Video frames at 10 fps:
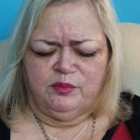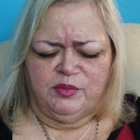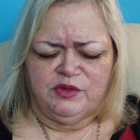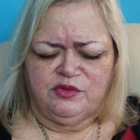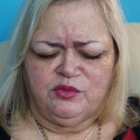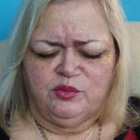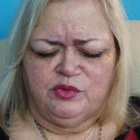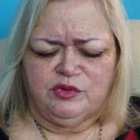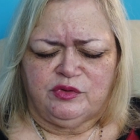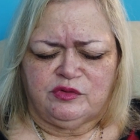but the
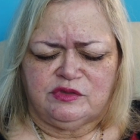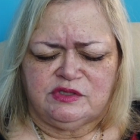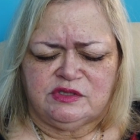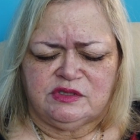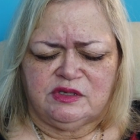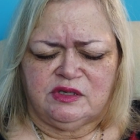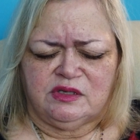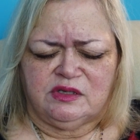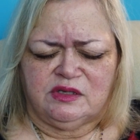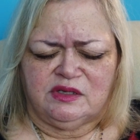words
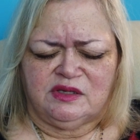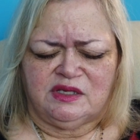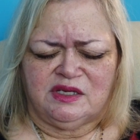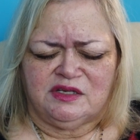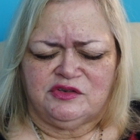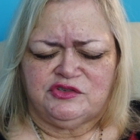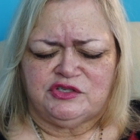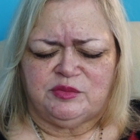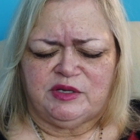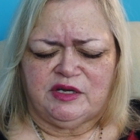and the
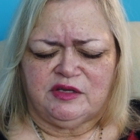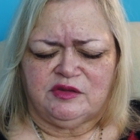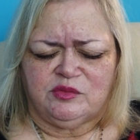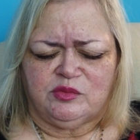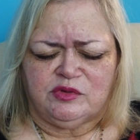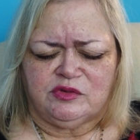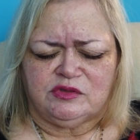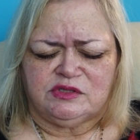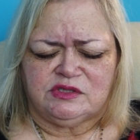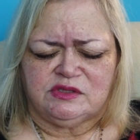energy behind the
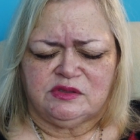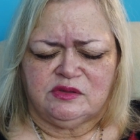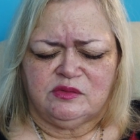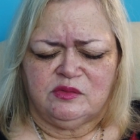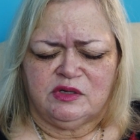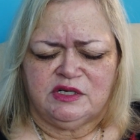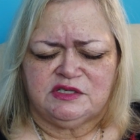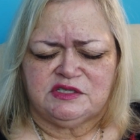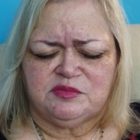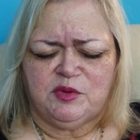words, what
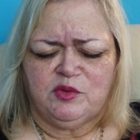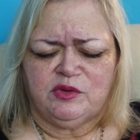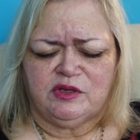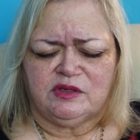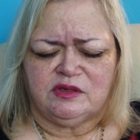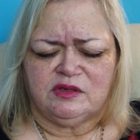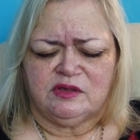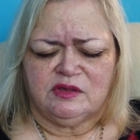is spoken,